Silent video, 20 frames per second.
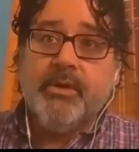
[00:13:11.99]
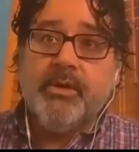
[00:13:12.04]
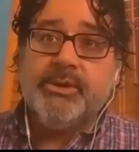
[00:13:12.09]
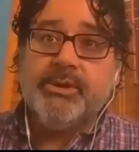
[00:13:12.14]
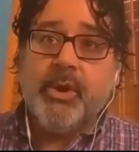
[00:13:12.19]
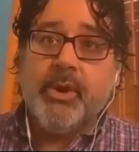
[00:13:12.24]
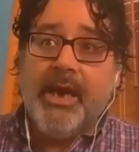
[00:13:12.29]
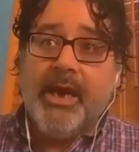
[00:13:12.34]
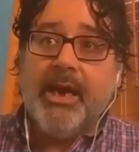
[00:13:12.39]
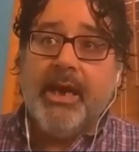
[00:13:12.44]

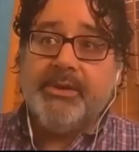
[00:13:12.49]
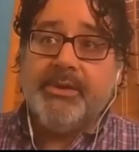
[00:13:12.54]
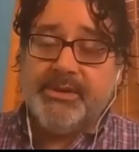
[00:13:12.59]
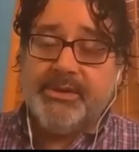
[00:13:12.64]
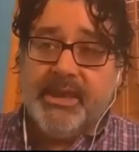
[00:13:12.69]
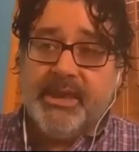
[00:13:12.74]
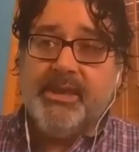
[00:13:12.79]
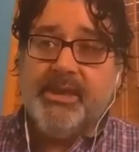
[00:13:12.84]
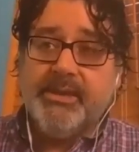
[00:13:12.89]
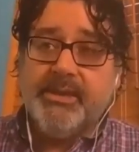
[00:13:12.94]
So I had to
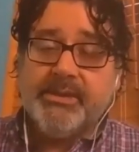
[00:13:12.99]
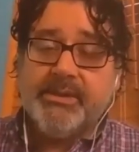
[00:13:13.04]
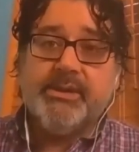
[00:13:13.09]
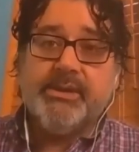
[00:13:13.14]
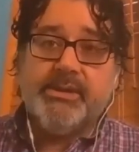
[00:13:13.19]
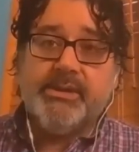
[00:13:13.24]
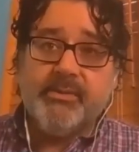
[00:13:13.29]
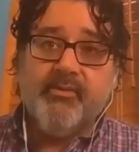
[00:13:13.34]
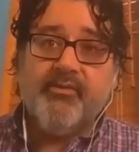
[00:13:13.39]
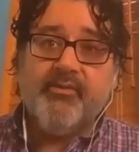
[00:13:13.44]
say this
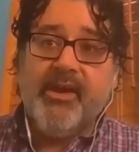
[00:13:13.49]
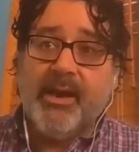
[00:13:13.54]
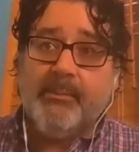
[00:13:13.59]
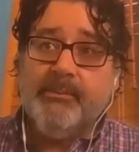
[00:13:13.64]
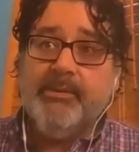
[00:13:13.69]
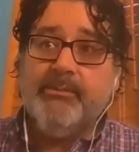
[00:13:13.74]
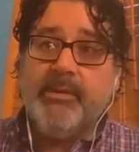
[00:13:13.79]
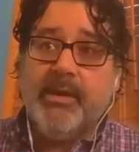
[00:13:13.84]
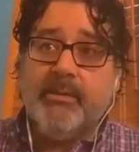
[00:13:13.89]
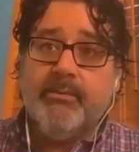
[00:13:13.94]
to some
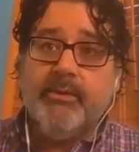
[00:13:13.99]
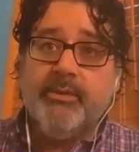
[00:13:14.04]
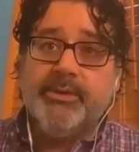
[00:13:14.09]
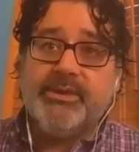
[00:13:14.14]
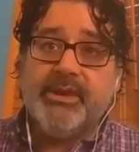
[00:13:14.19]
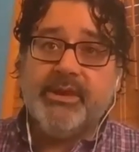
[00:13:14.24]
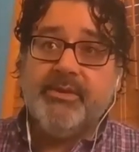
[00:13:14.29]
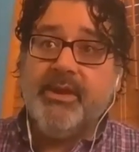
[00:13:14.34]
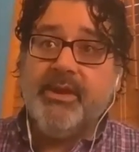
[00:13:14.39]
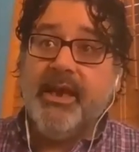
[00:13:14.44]
family
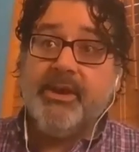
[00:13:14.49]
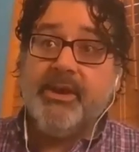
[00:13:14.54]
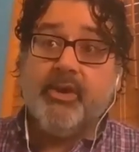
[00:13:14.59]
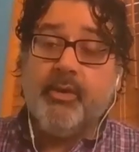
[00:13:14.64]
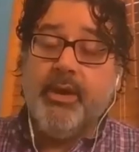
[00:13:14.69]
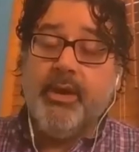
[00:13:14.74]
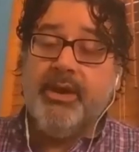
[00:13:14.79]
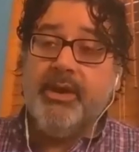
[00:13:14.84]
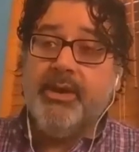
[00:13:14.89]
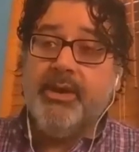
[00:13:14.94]
members, and that
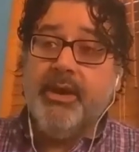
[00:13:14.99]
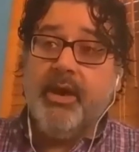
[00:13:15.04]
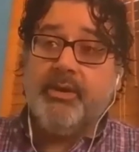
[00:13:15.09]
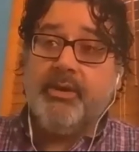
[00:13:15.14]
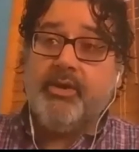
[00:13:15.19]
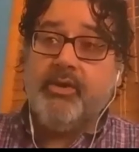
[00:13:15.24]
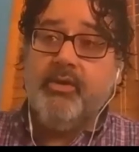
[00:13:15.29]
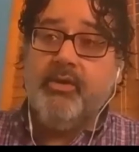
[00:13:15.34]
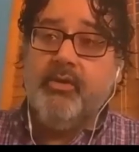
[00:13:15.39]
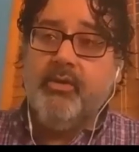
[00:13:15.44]
created a
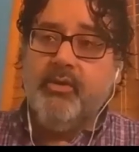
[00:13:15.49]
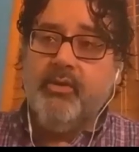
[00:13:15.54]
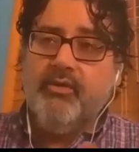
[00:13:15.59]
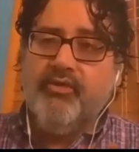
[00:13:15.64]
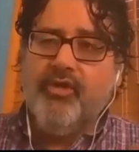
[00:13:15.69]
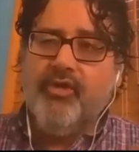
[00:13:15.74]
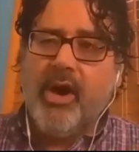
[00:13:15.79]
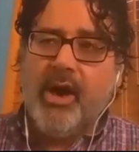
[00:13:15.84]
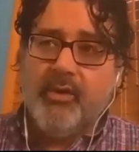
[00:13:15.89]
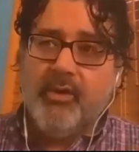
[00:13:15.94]

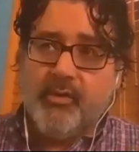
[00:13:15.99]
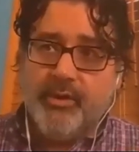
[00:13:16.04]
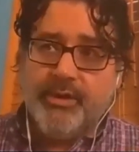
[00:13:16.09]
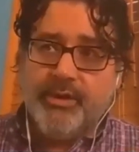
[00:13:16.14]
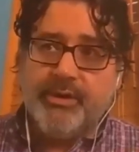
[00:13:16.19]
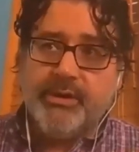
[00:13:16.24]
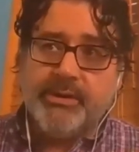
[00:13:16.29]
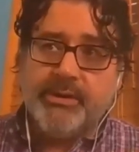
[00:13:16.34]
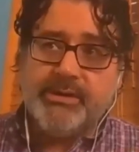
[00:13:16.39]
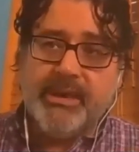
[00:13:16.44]
huge
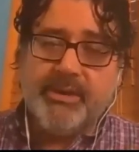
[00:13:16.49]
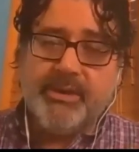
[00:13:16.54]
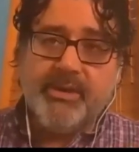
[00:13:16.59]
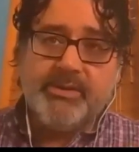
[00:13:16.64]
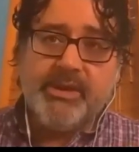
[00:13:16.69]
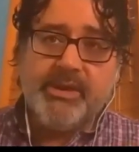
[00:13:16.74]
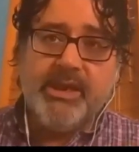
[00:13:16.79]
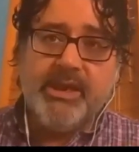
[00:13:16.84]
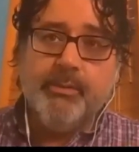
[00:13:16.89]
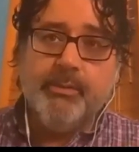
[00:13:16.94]
awkwardness at
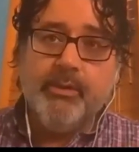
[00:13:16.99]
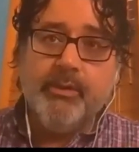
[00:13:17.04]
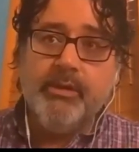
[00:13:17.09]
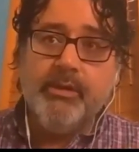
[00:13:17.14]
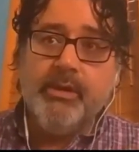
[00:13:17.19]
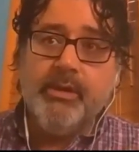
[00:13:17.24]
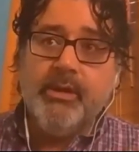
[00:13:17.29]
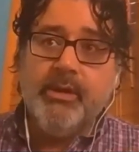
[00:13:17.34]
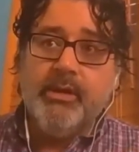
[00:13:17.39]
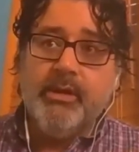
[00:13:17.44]
the
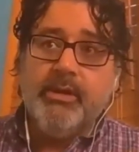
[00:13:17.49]
table.